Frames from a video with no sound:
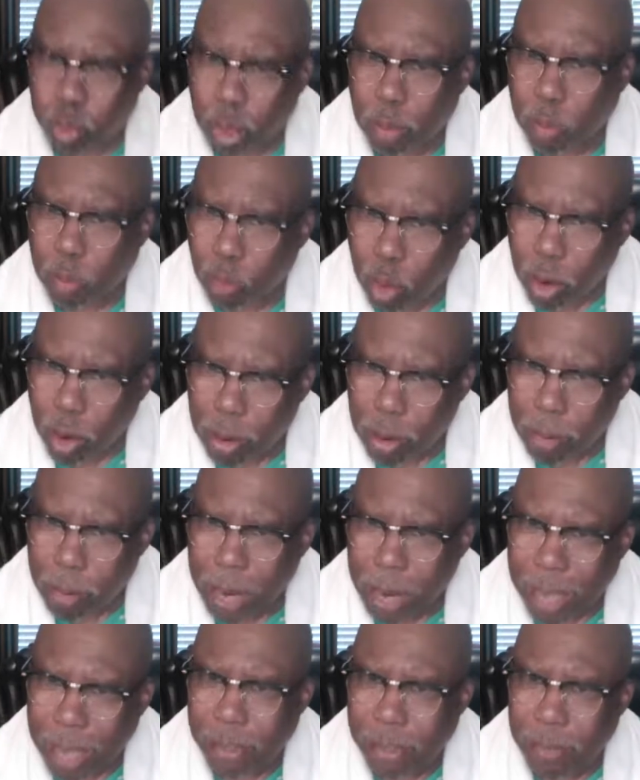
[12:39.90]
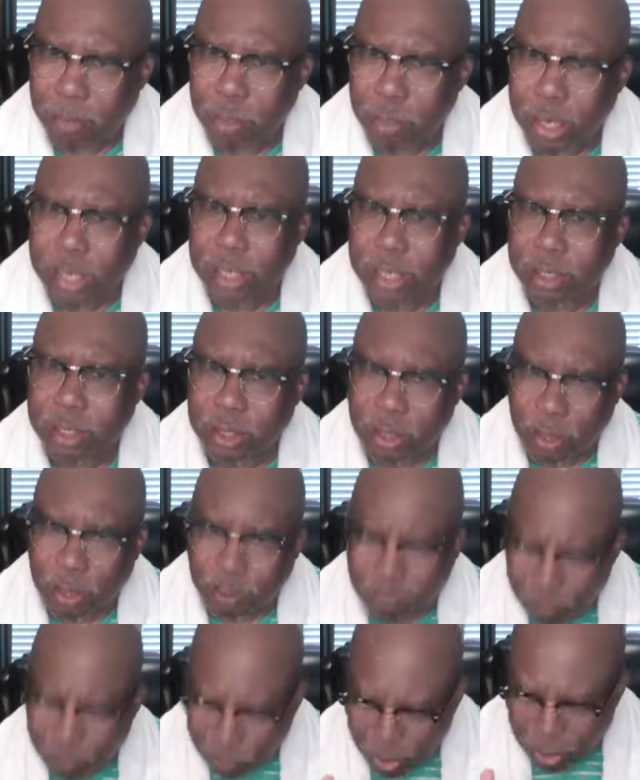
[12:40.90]
worry about the things
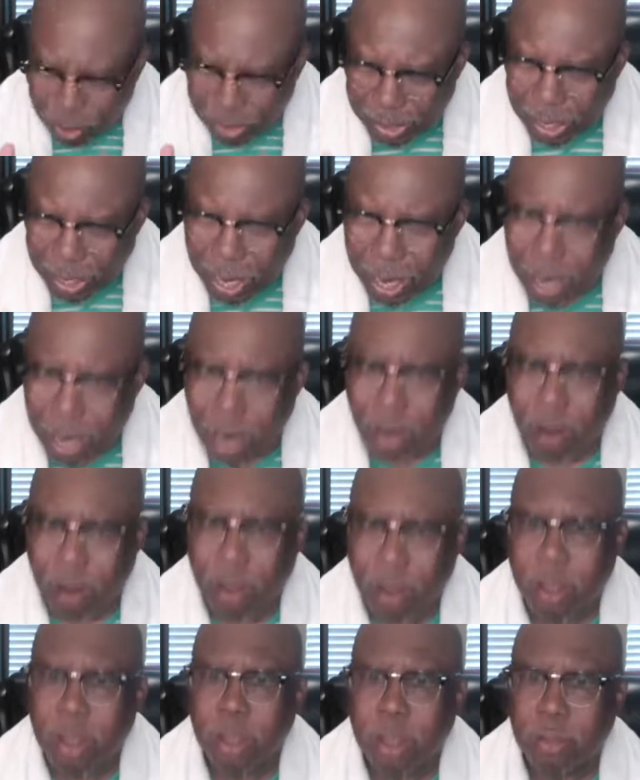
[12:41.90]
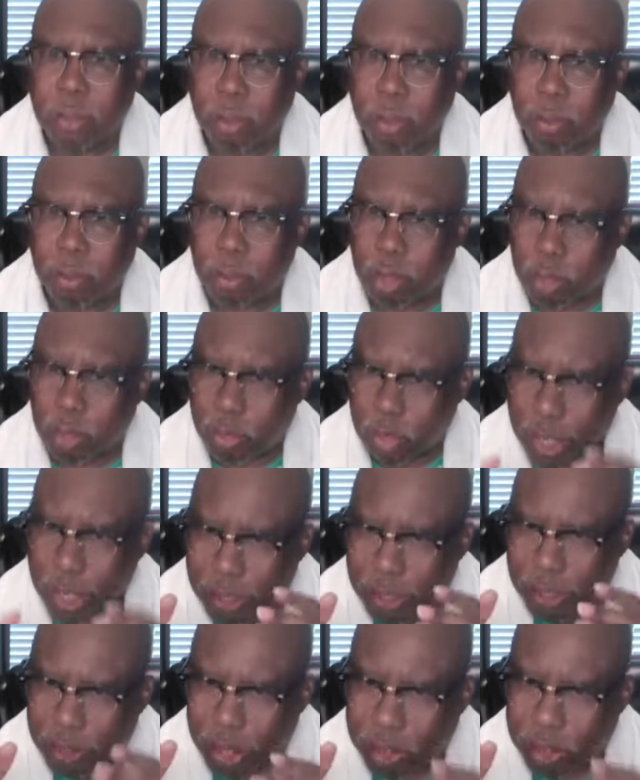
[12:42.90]
of the now, the, the
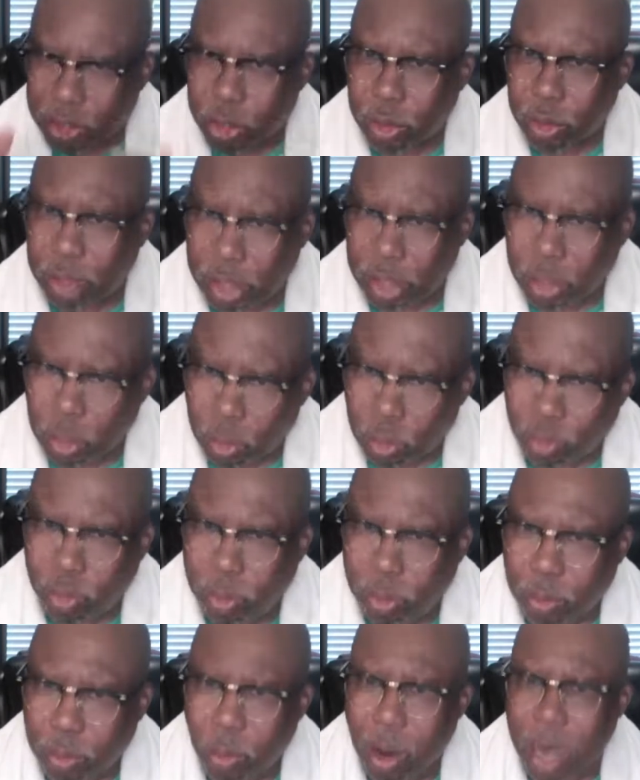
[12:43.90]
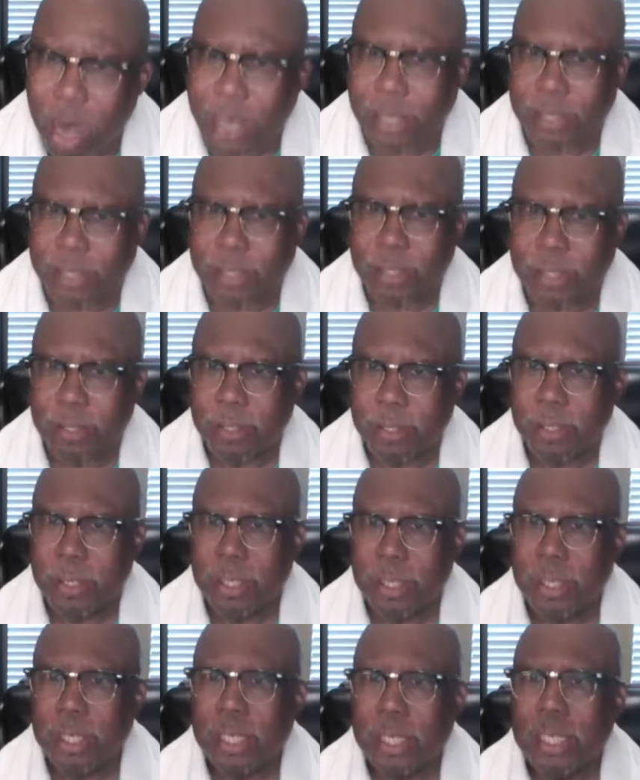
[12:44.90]
things that you can do for Christ,
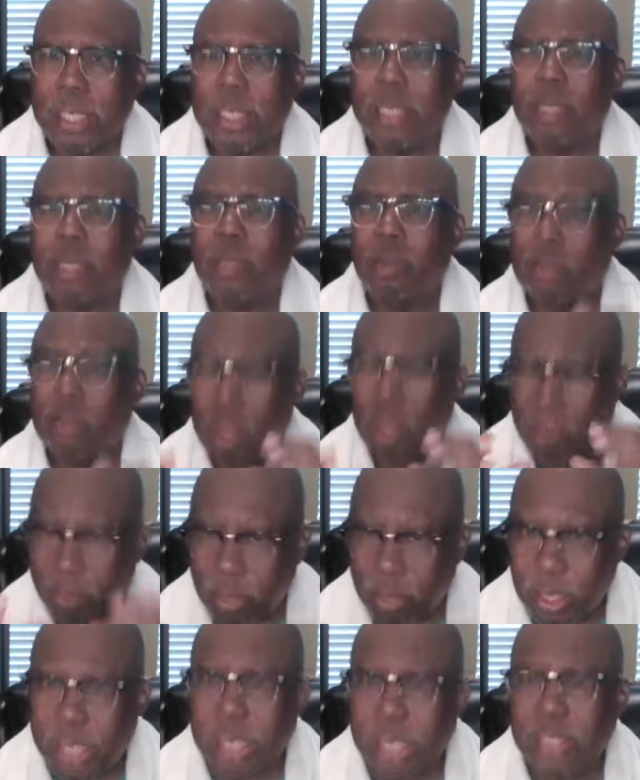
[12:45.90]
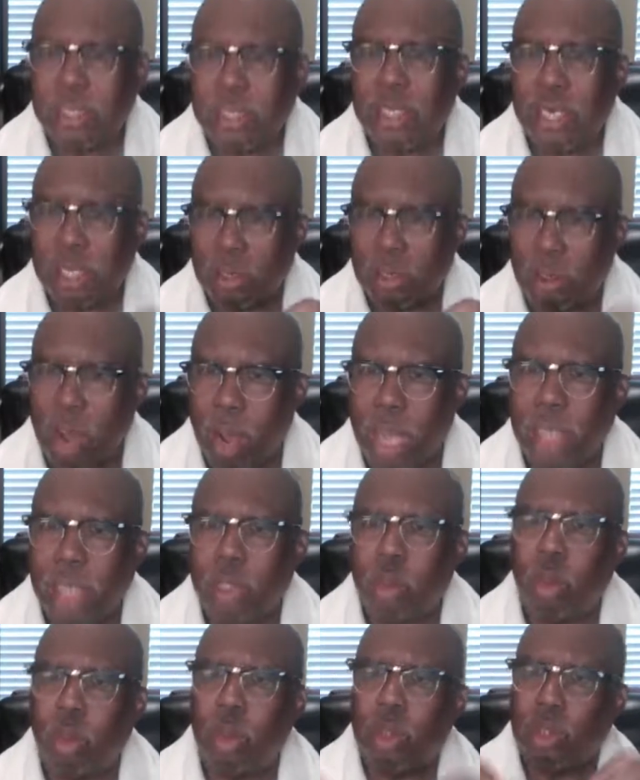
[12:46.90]
the things that
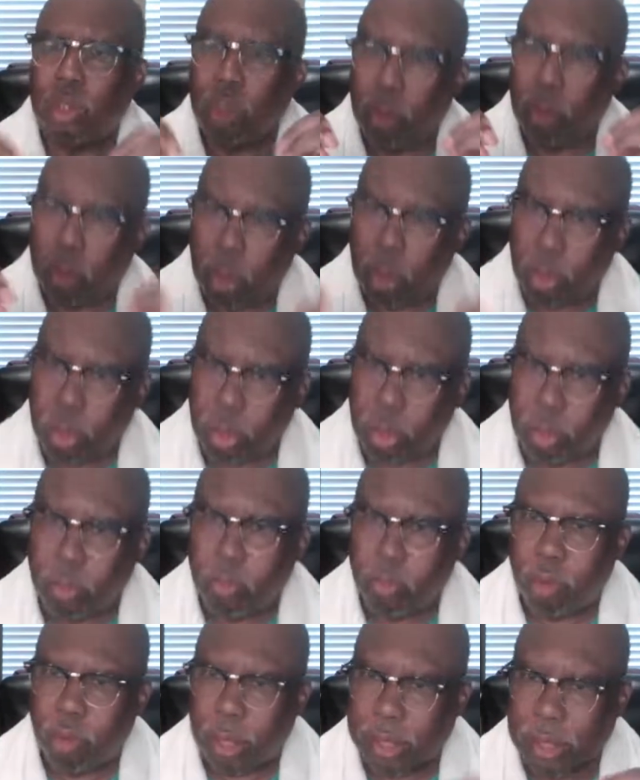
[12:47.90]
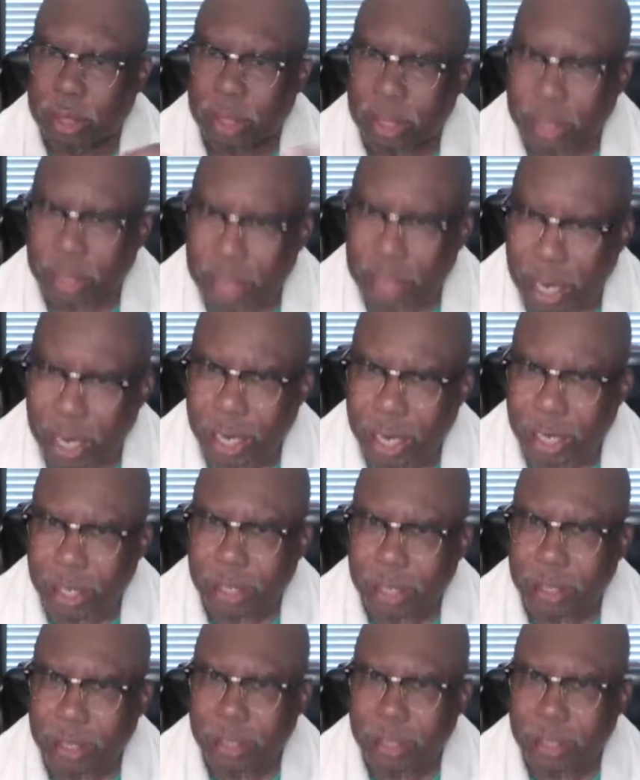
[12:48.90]
Christ wants you to do for today.